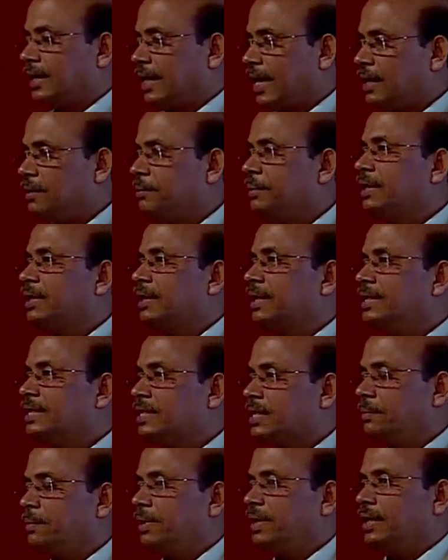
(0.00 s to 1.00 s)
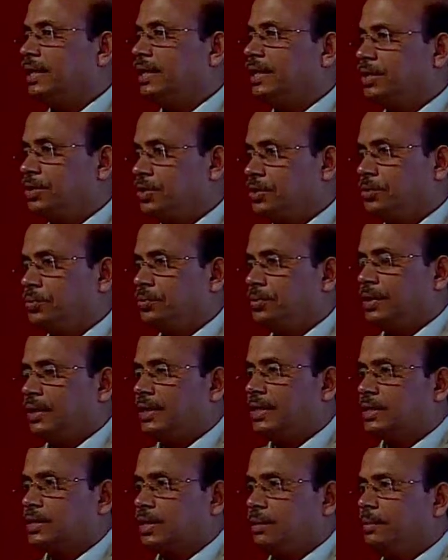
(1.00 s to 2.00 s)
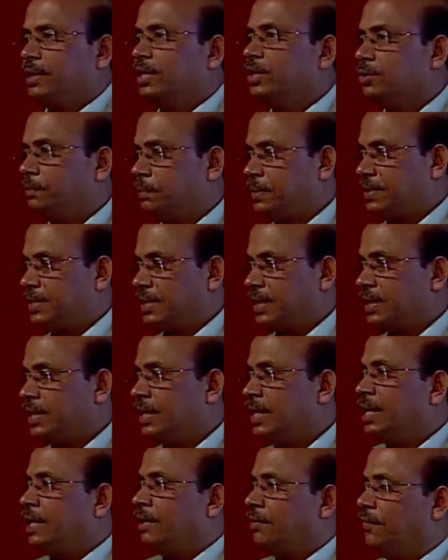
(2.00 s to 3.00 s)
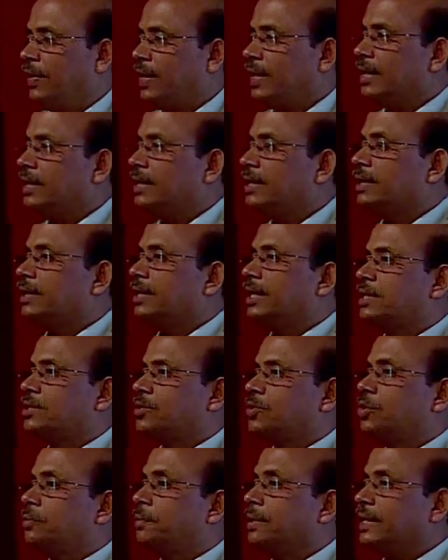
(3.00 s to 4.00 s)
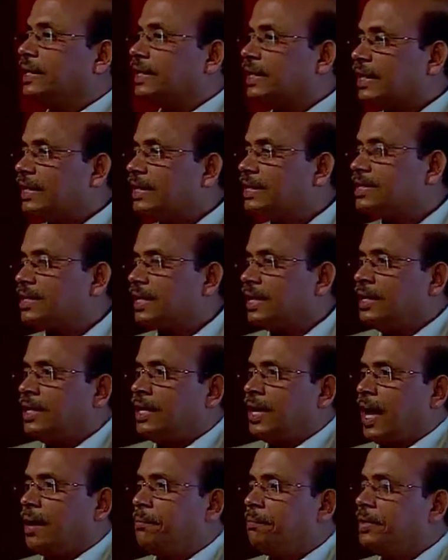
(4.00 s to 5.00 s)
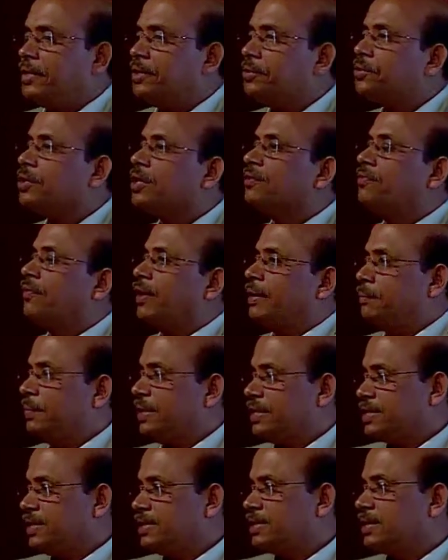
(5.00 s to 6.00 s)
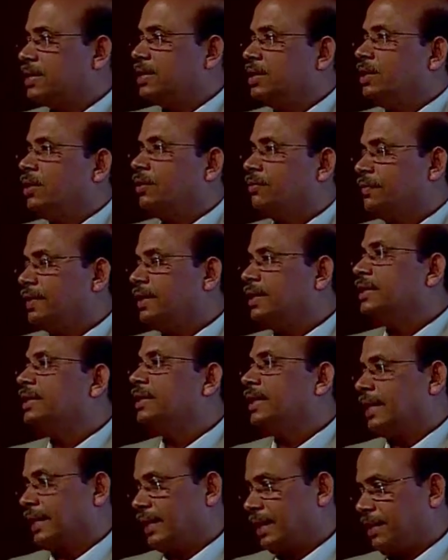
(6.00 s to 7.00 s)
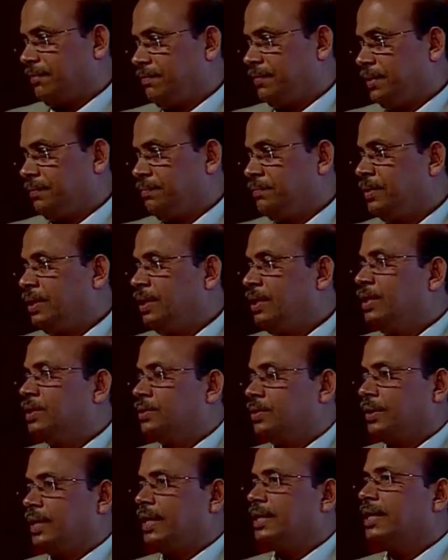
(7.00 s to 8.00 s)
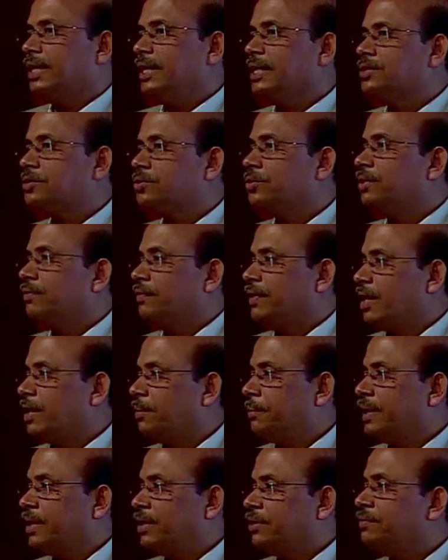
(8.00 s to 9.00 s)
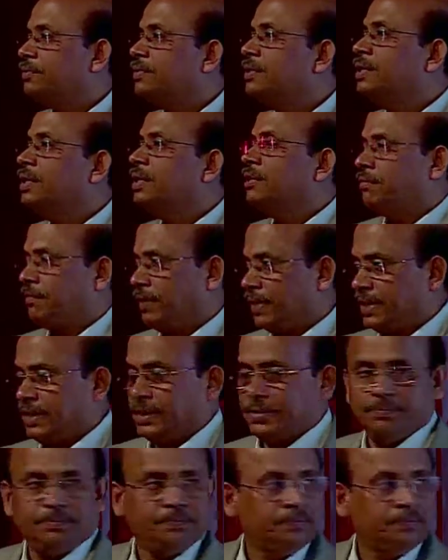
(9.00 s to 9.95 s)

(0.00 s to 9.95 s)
dynamic instability issue that is coming into picture, wherein there is going to be increased amplitude of vibrations of the aircraft. So that leads to the phenomena of flutter.